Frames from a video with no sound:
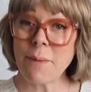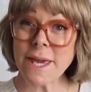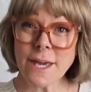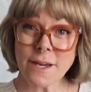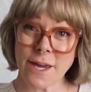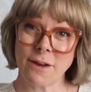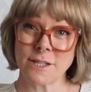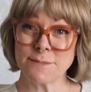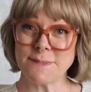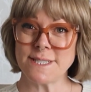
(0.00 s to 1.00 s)
Making a
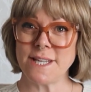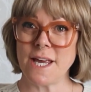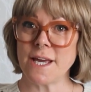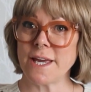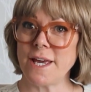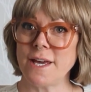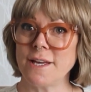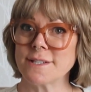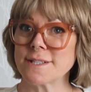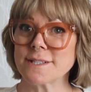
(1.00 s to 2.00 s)
careless mistake
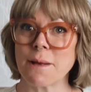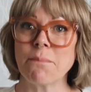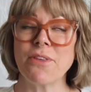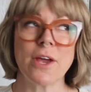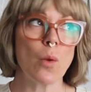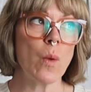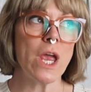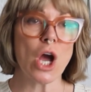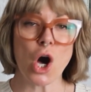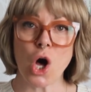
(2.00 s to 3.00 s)
is something
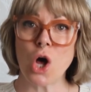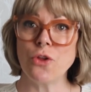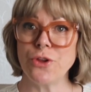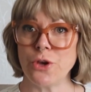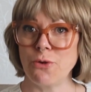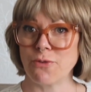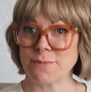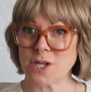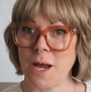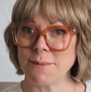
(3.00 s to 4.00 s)
we all do
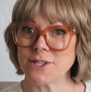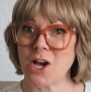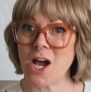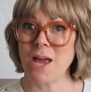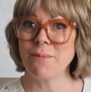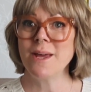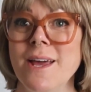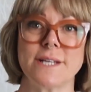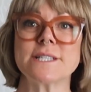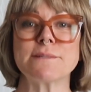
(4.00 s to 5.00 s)
from time to time,
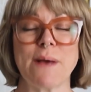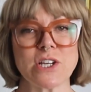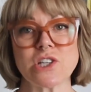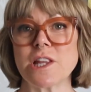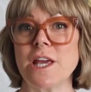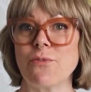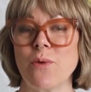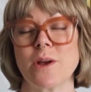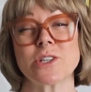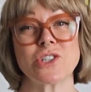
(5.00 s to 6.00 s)
especially if
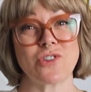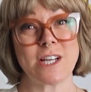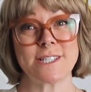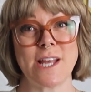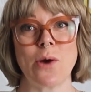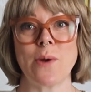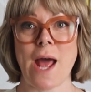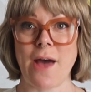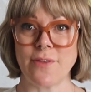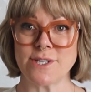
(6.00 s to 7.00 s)
we are stressed out
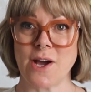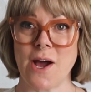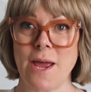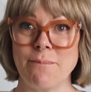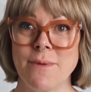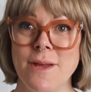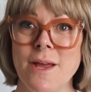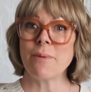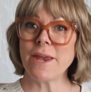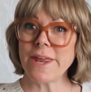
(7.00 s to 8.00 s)
at the time.
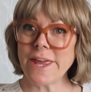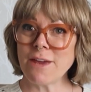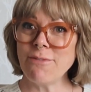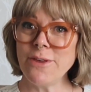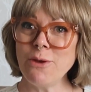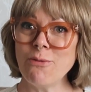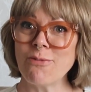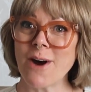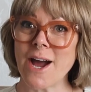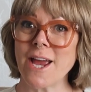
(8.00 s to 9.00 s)
But if you
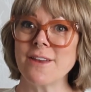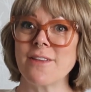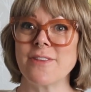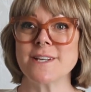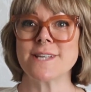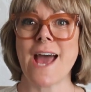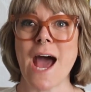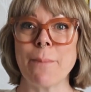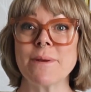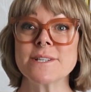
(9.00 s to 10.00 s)
find that this
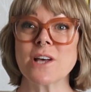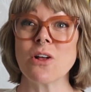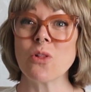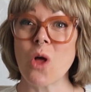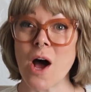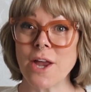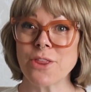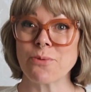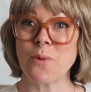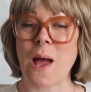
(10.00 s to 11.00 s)
happens a
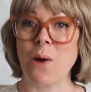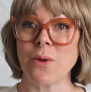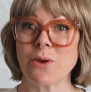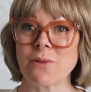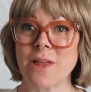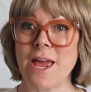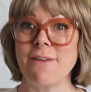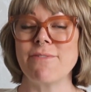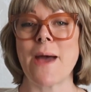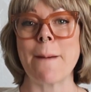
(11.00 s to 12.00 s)
lot throughout your
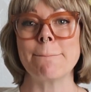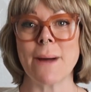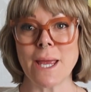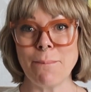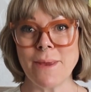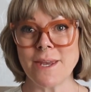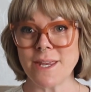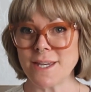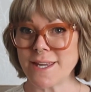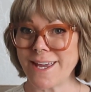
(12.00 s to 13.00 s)
life, that might be an
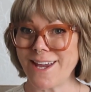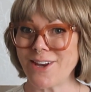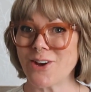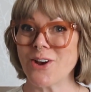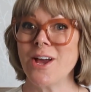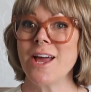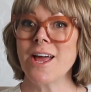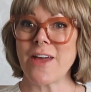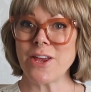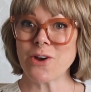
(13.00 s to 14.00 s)
indicator
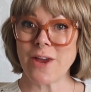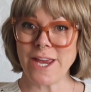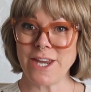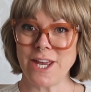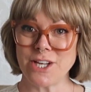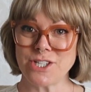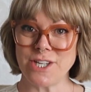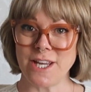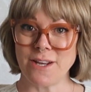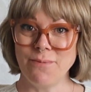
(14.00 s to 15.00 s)
that you're
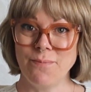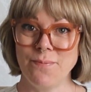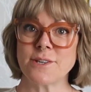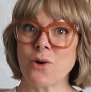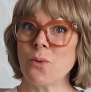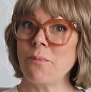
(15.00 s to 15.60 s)
ADHD. So